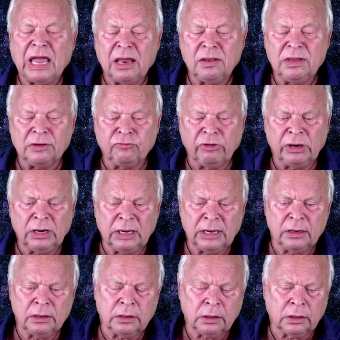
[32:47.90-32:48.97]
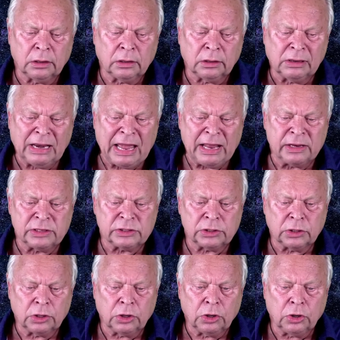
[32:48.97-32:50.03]
And the adrenaline
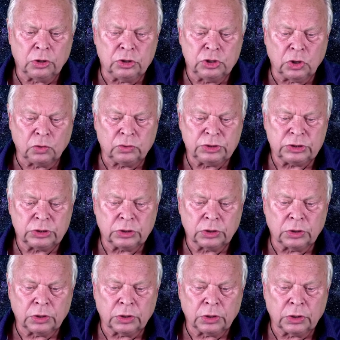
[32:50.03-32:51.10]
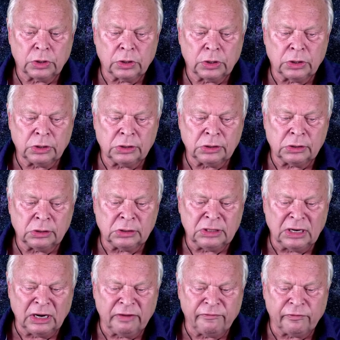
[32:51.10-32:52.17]
glands don't
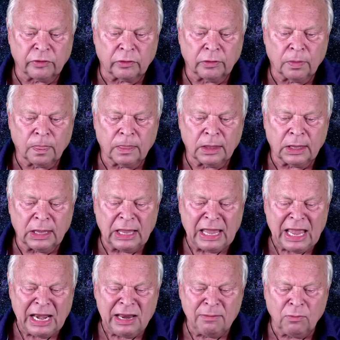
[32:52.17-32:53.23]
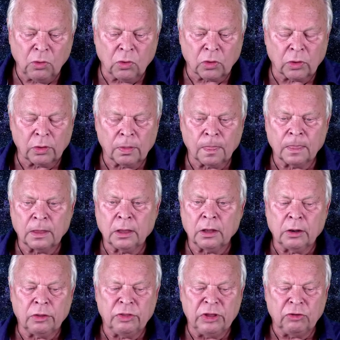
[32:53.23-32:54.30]
deliver anymore
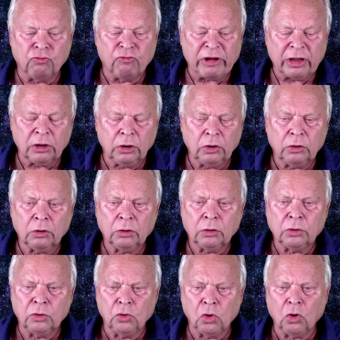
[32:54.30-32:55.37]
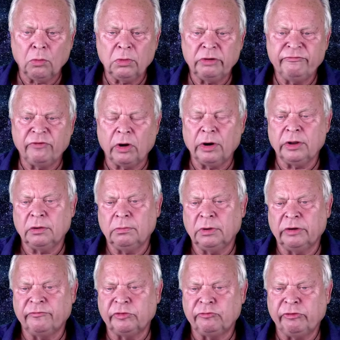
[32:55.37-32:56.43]
the regular normal volume
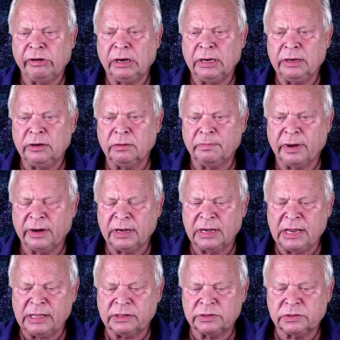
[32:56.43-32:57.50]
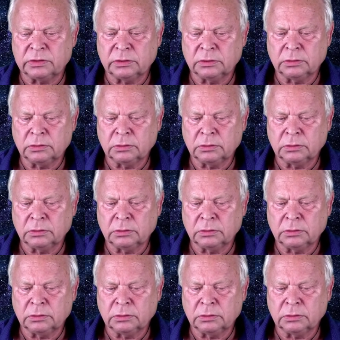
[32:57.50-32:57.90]
of adrenaline your body needs.